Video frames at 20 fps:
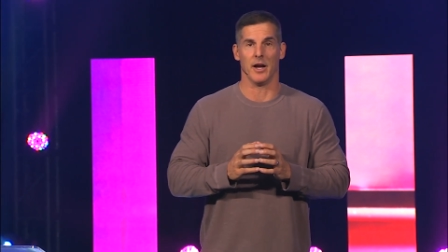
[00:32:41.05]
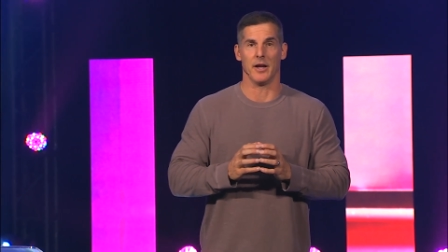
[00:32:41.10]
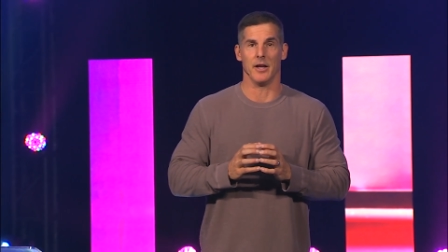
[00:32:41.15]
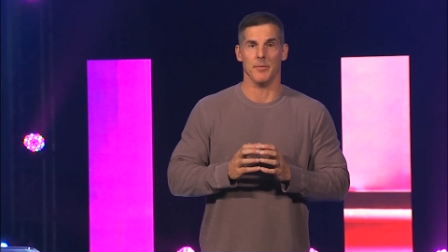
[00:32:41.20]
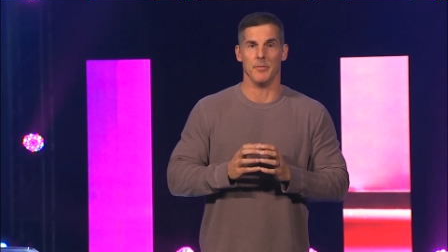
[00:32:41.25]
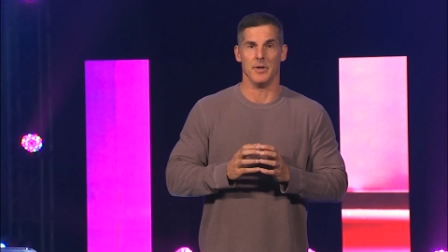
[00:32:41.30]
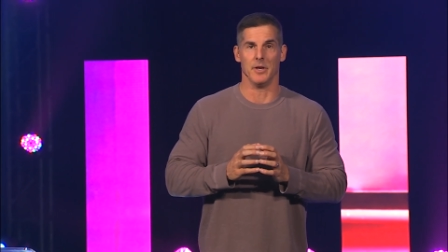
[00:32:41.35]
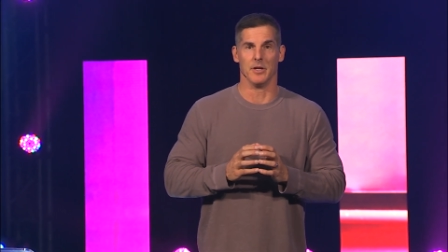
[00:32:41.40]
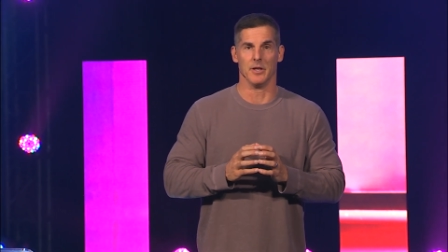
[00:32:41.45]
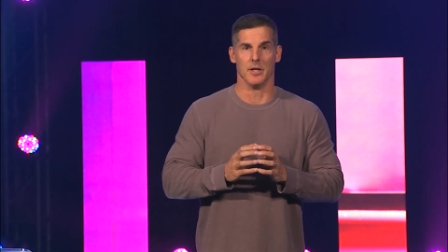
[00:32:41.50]
I
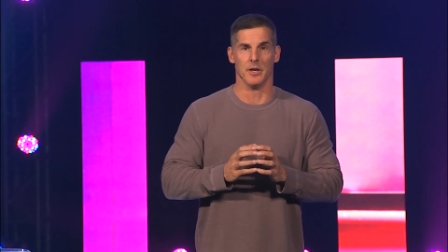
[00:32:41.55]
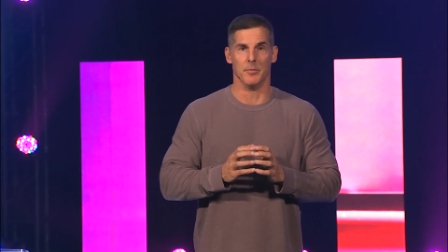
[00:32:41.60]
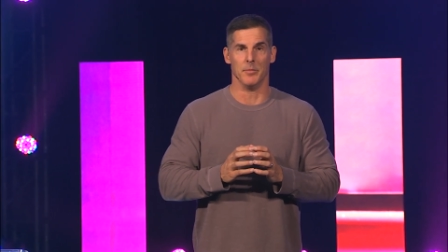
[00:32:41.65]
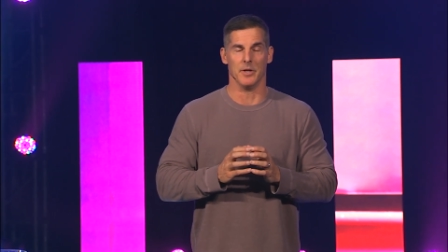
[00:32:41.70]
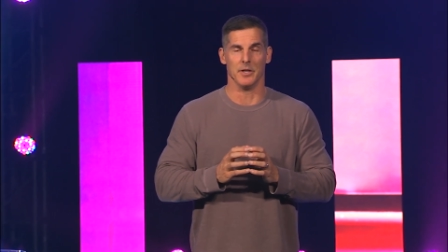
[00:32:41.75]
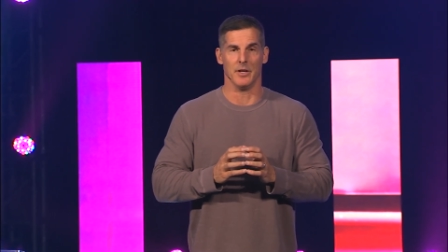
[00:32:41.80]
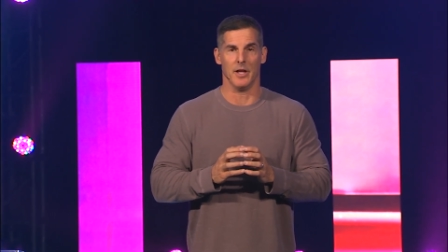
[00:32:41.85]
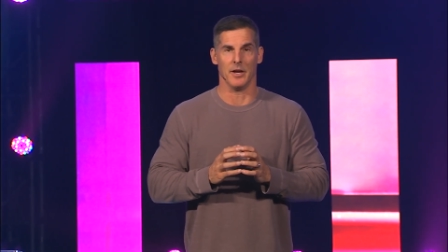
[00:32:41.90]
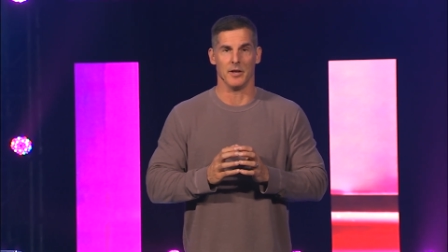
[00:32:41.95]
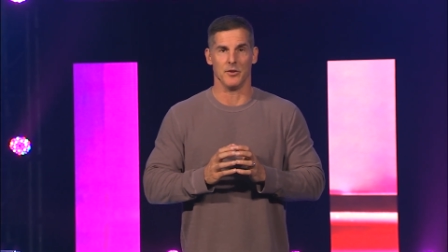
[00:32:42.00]
can be a little
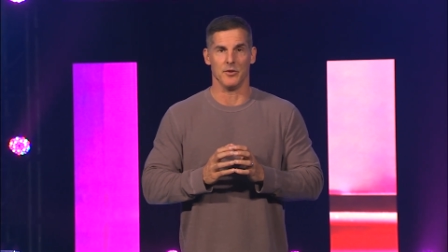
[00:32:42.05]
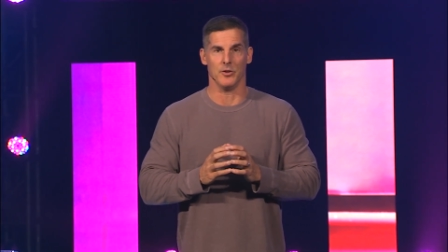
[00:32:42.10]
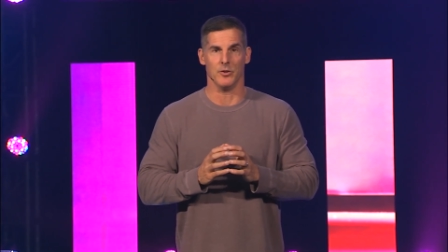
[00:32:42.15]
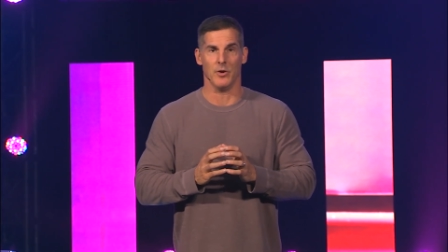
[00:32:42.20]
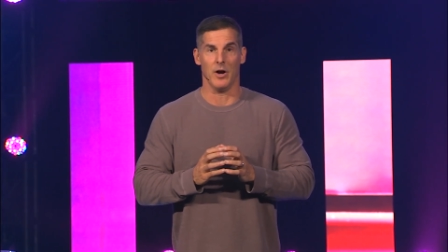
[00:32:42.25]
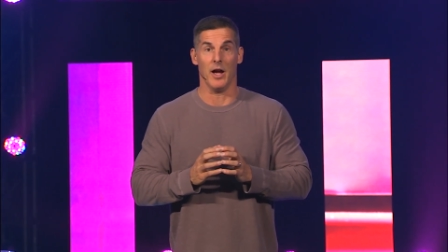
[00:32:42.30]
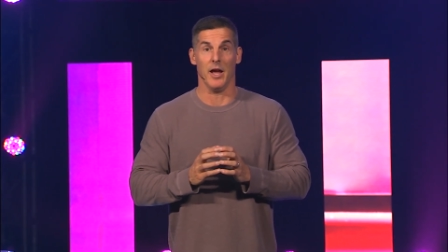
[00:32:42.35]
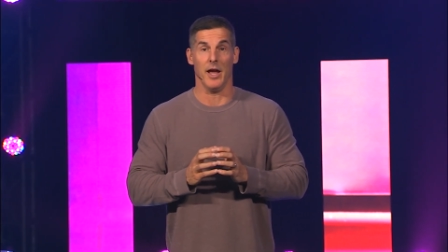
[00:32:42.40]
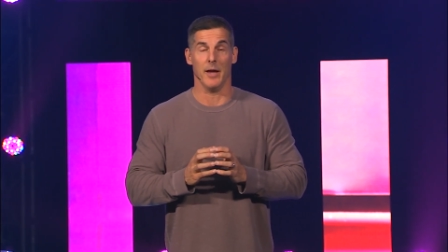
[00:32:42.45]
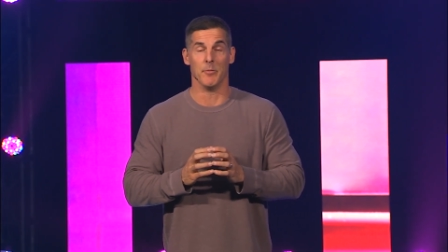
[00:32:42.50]
bit like
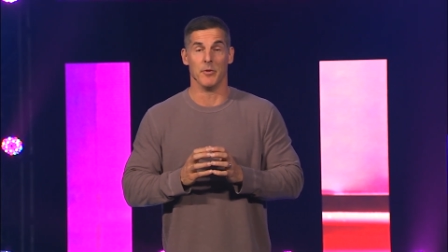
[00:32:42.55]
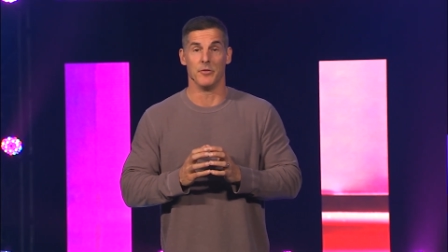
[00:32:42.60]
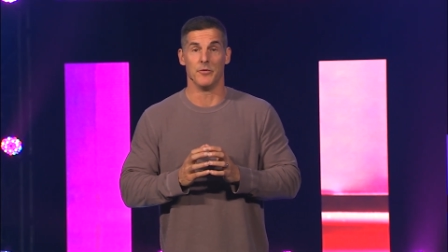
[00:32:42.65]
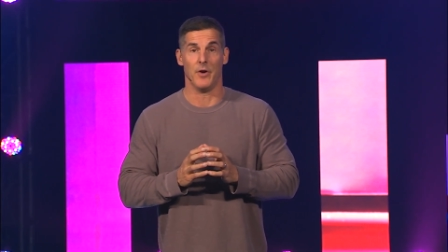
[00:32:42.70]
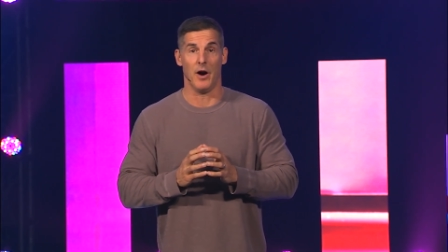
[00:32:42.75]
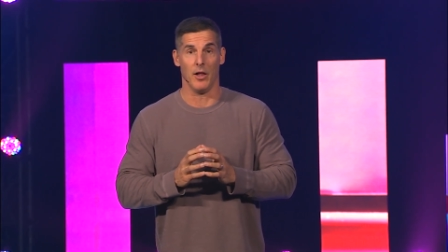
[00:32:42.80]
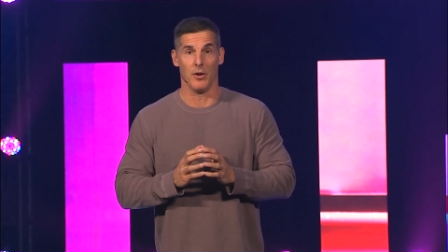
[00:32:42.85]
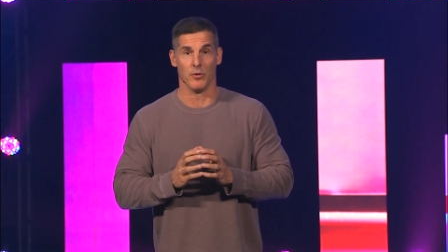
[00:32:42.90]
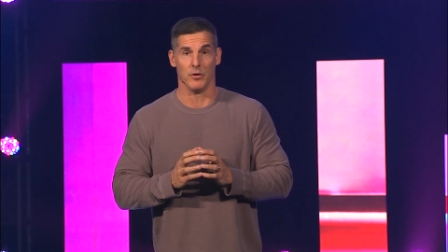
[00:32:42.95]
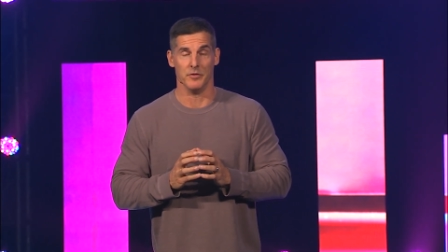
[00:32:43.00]
you. I am a
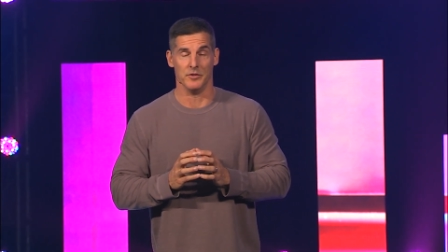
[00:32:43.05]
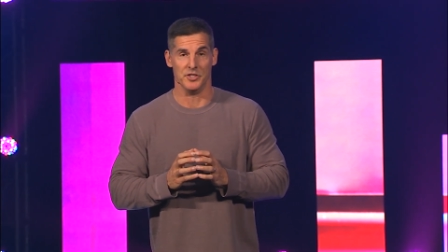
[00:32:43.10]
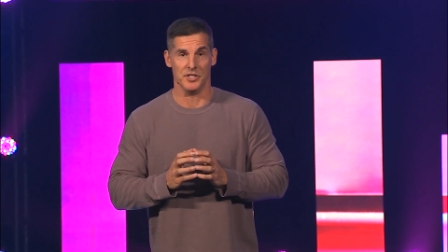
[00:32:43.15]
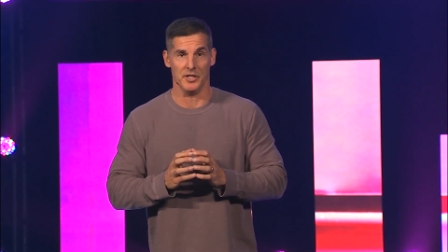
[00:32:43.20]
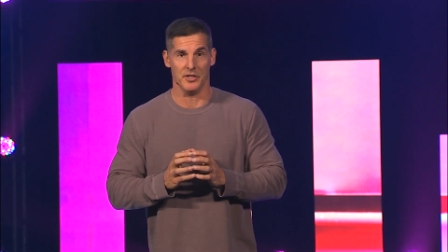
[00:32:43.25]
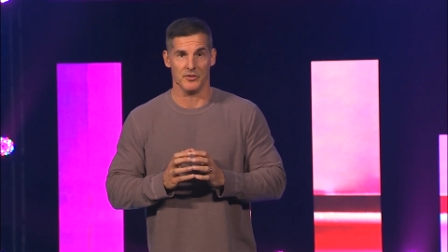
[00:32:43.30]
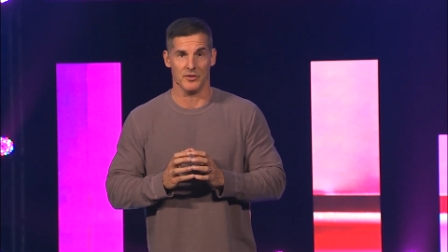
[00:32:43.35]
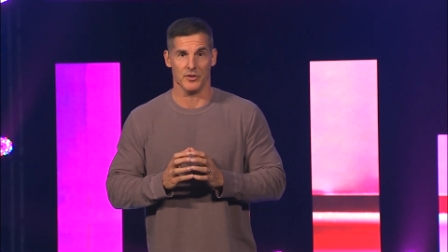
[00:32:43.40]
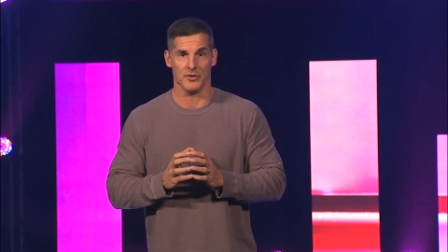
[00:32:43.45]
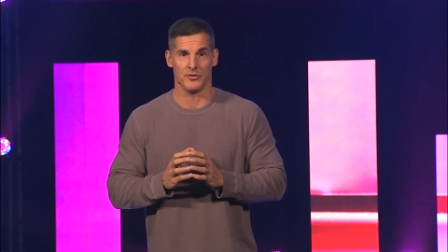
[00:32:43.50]
follower of
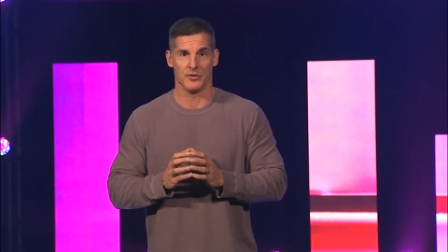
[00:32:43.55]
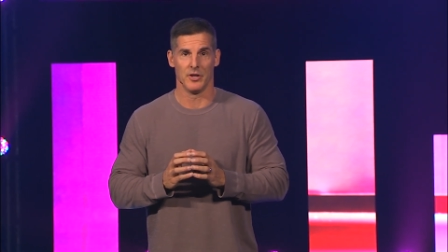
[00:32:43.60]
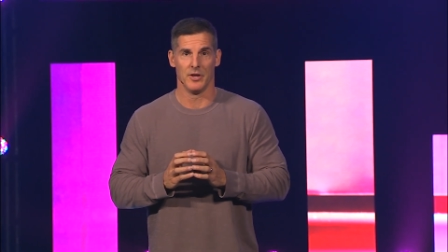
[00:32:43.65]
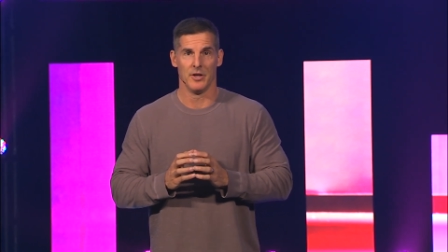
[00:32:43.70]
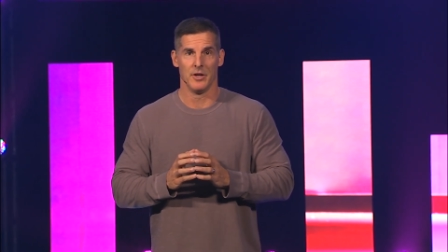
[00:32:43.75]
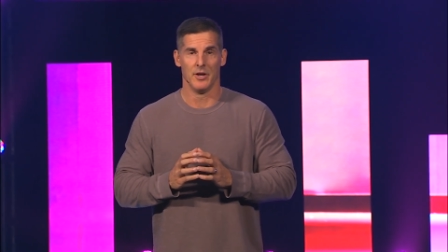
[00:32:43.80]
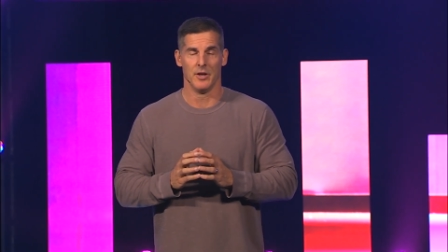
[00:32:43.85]
Jesus,